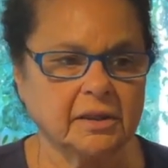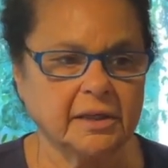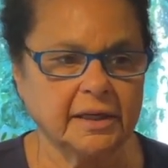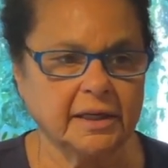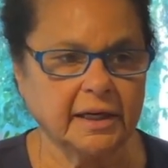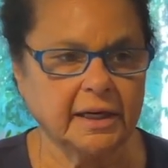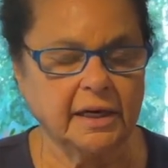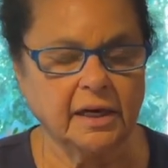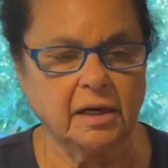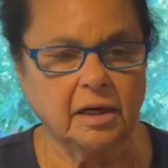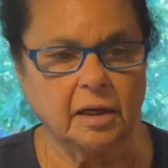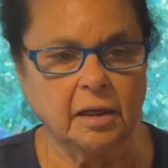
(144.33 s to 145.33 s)
like
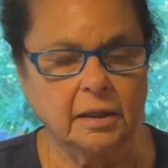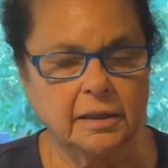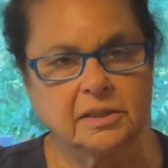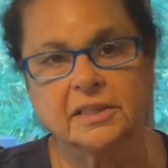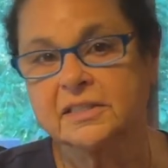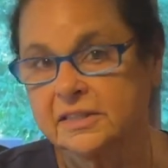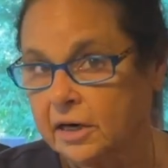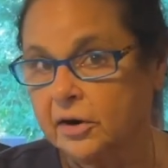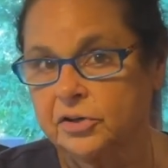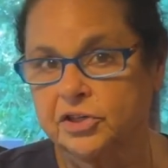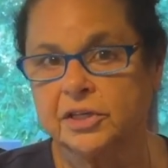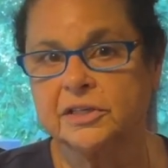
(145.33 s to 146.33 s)
it's a
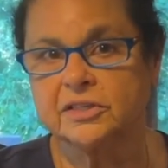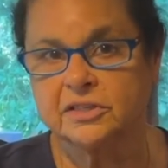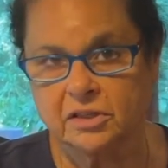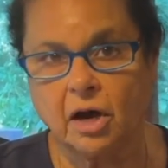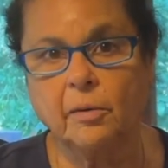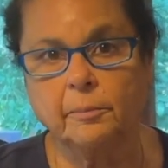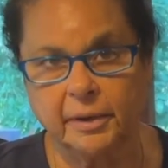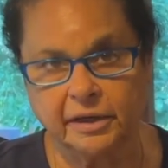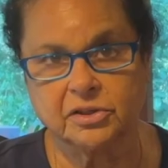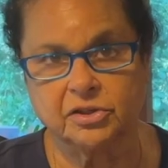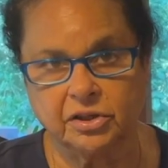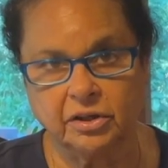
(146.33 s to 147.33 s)
starch and salt
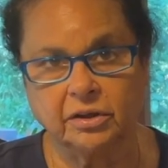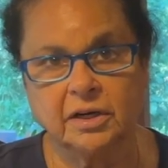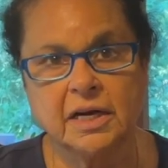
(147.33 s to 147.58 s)
mixture.